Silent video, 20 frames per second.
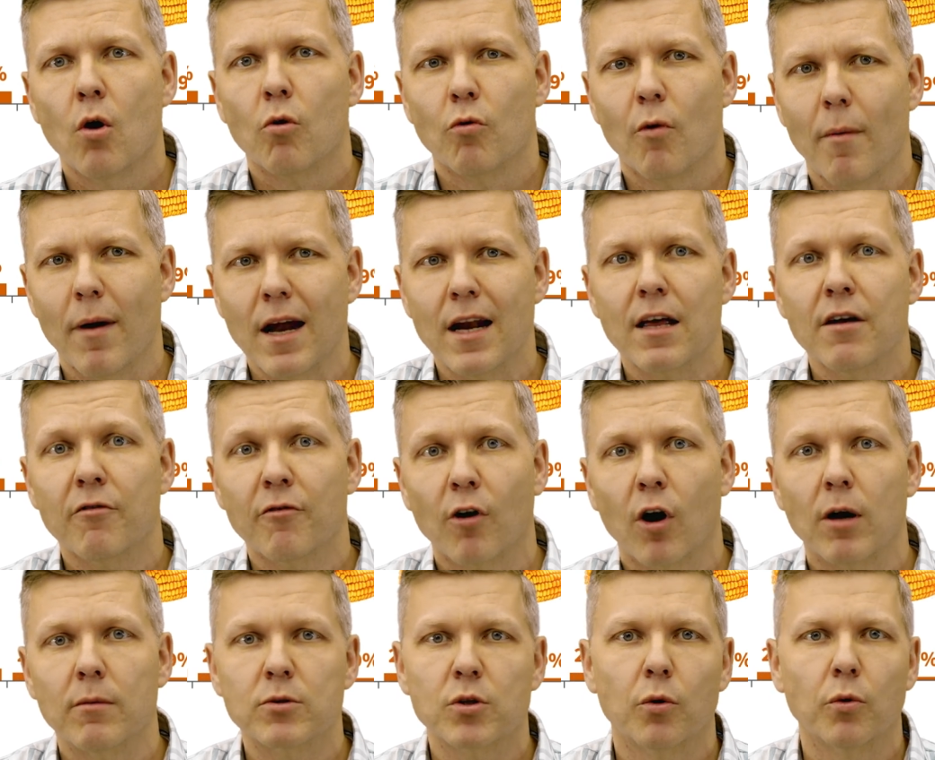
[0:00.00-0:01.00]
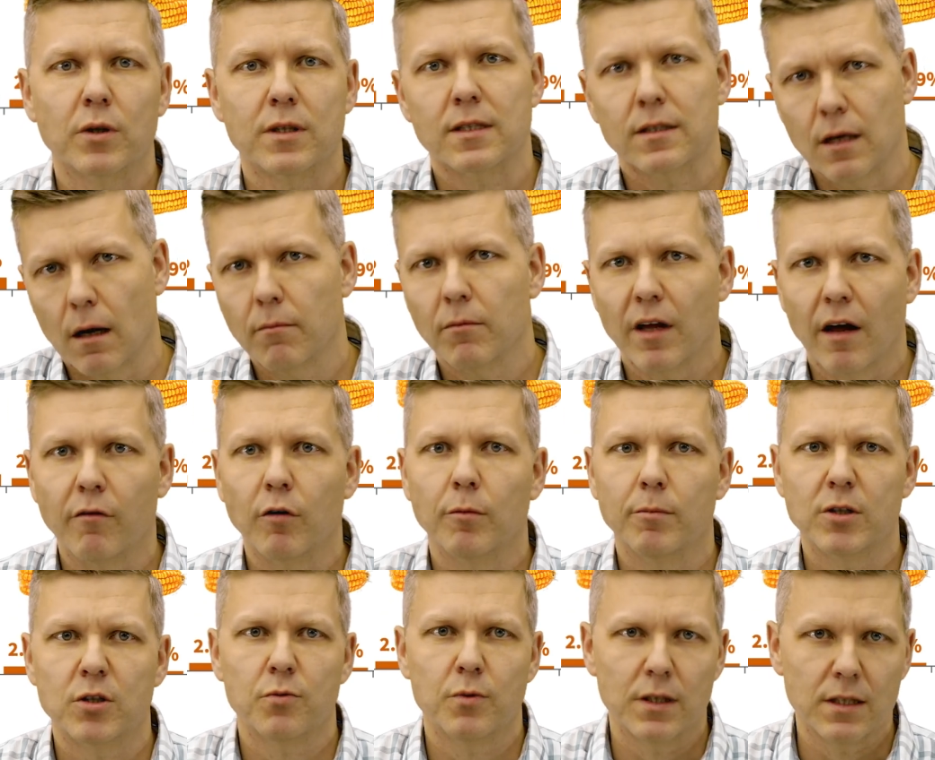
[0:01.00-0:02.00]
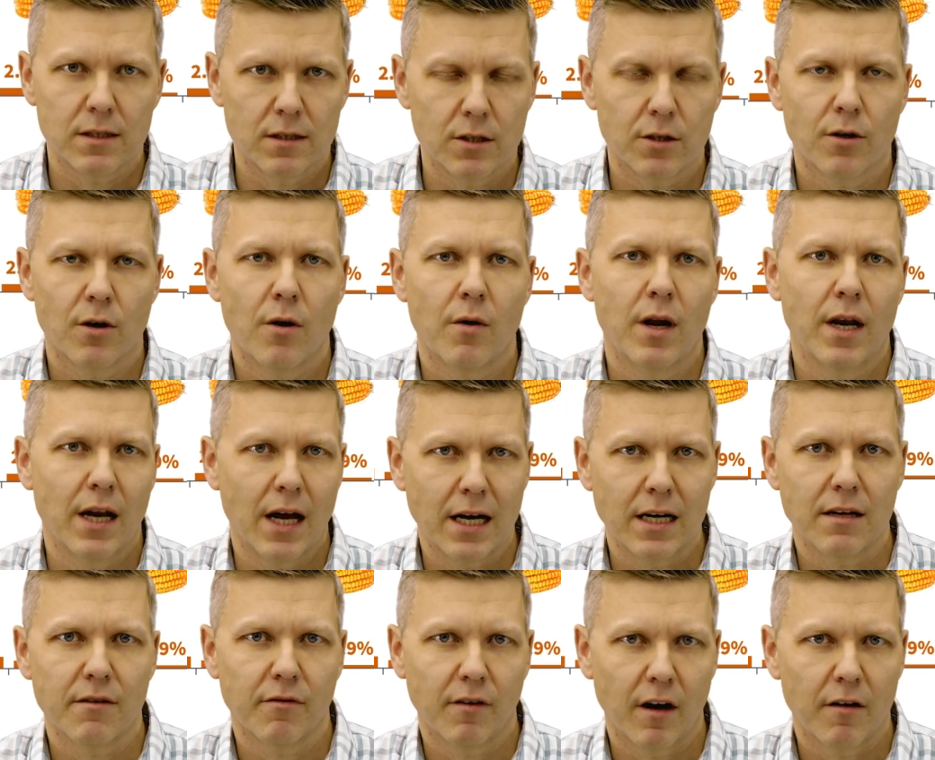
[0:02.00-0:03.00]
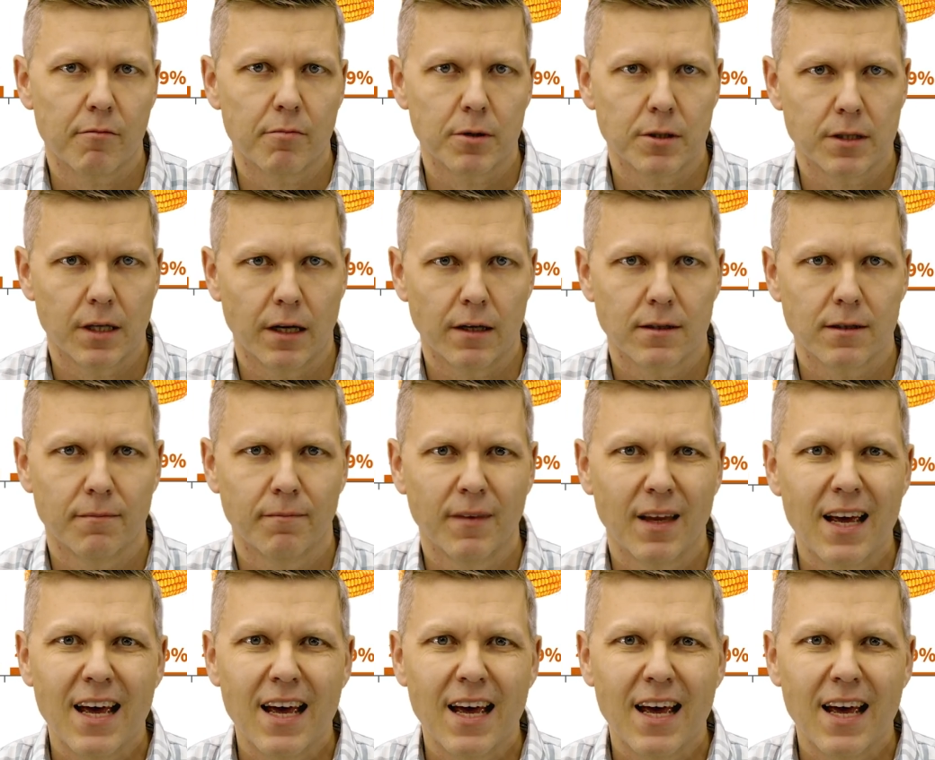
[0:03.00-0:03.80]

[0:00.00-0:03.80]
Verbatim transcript: Remaining farms hold some level between 0 and 95%.